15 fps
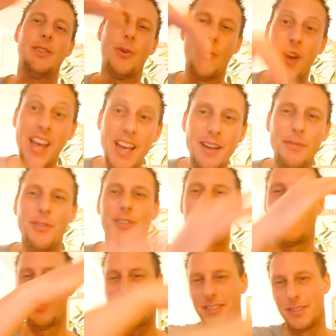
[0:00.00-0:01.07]
the
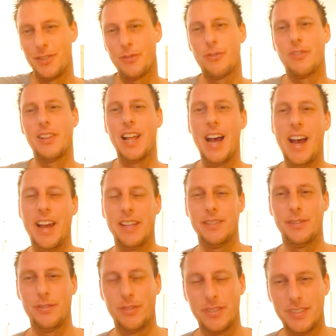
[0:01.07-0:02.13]
waves of
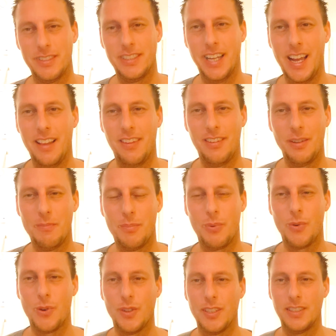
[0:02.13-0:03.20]
life. That's
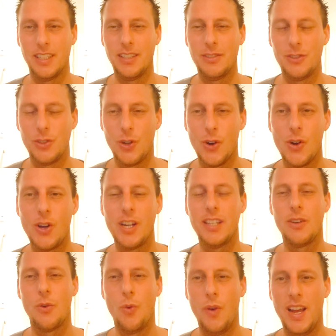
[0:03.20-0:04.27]
important.
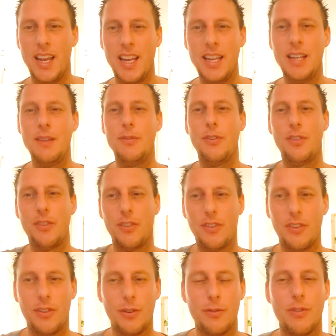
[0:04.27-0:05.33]
Enjoy the
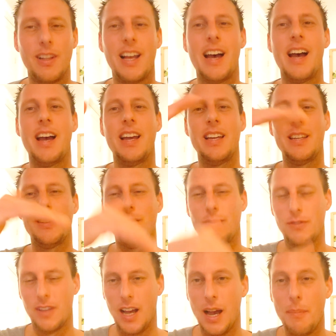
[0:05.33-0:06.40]
waves of
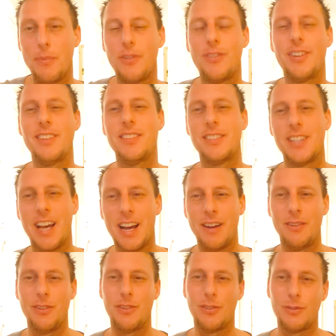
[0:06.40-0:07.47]
life, the ups and
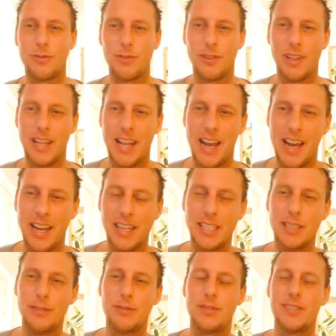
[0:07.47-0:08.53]
downs of
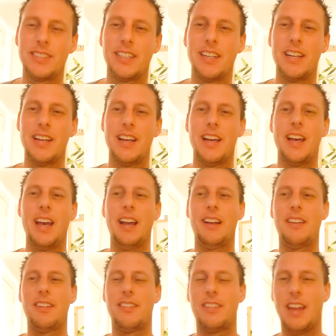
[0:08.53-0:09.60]
life.
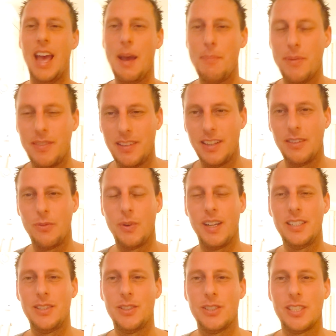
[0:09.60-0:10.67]
Accept it
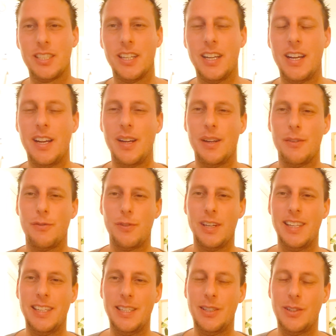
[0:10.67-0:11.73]
when you're
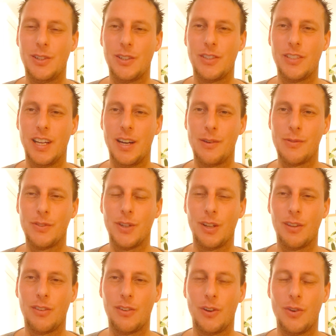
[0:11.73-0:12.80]
feeling yourself
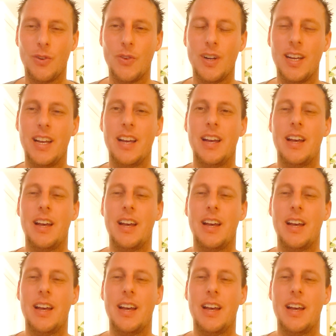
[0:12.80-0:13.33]
not so